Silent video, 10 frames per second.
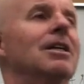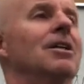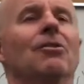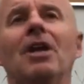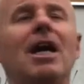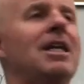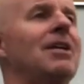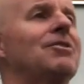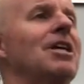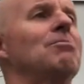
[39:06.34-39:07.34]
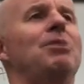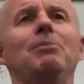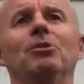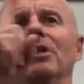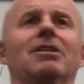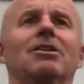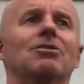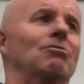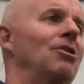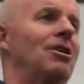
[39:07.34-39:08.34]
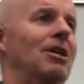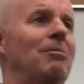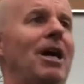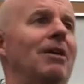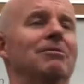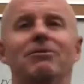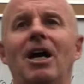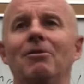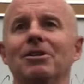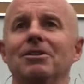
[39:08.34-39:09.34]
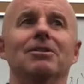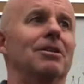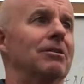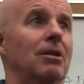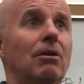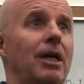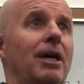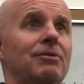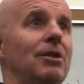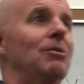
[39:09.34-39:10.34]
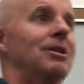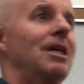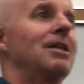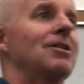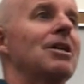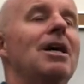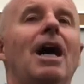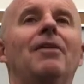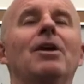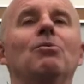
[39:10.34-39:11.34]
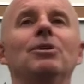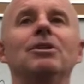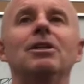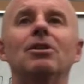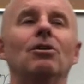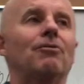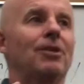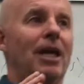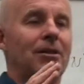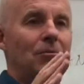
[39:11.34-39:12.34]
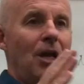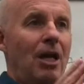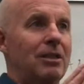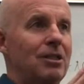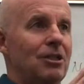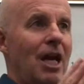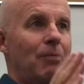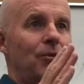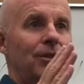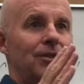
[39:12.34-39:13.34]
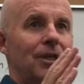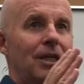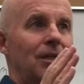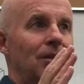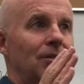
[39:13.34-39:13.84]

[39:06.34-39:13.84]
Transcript: 9 out of 10 people get this wrong about viruses. Oh, I have to know what that is. And they really go for that knowledge gap where it's like,